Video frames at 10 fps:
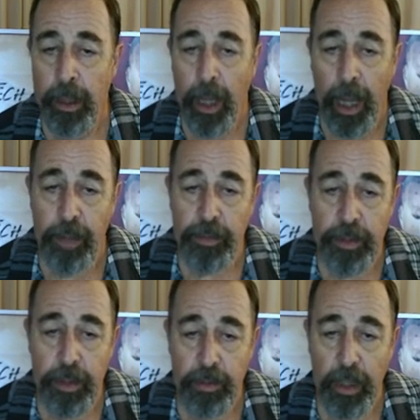As
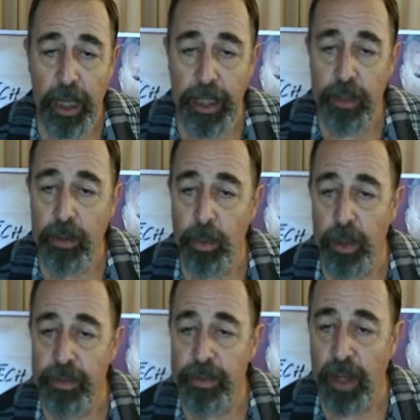this cutting
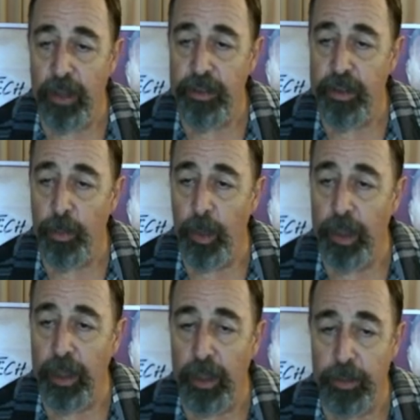tool starts to
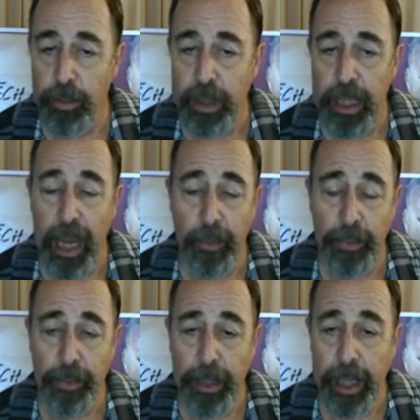work through the
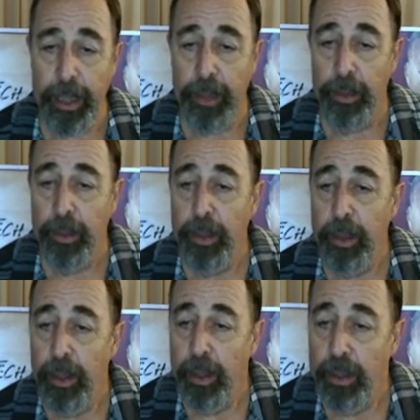outer layer,
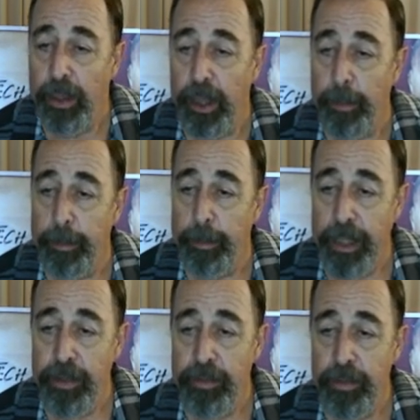the
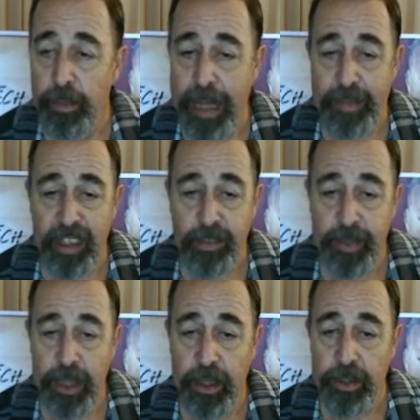embedded ceramic
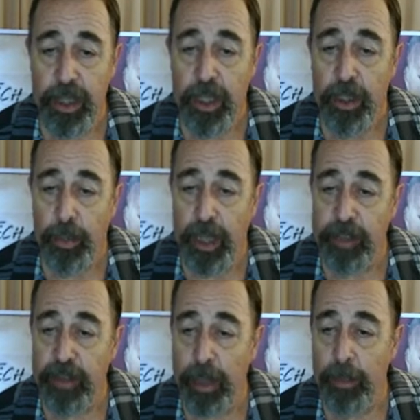spheres create
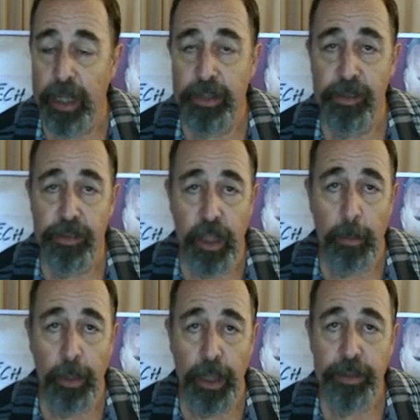vibrations that
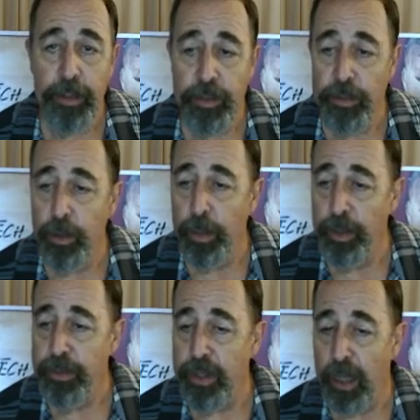blunt the
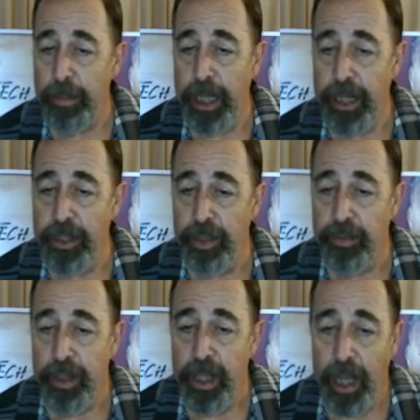tool's sharp
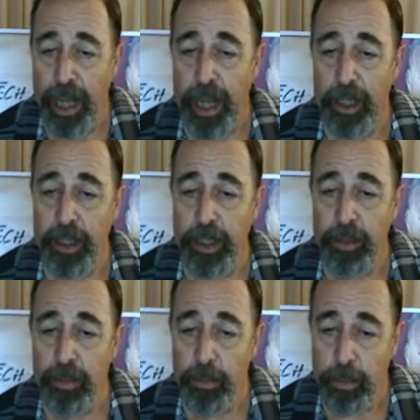edges and the
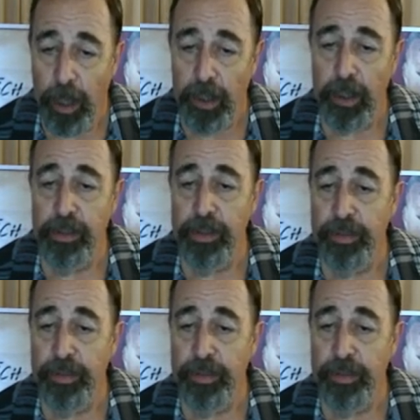particles of